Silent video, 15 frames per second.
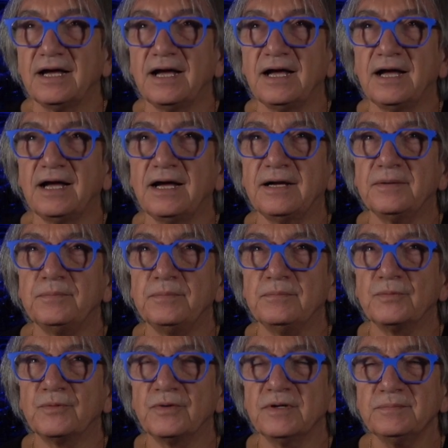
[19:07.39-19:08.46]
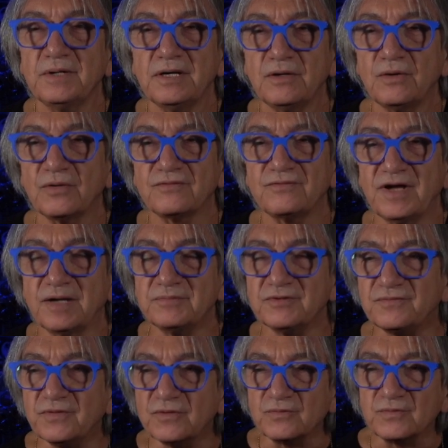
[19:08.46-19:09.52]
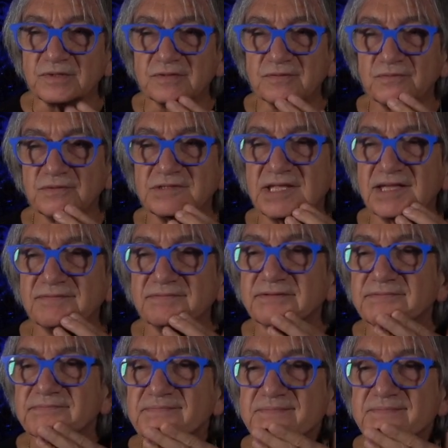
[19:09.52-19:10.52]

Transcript: uh, marimba or vibraphone with with David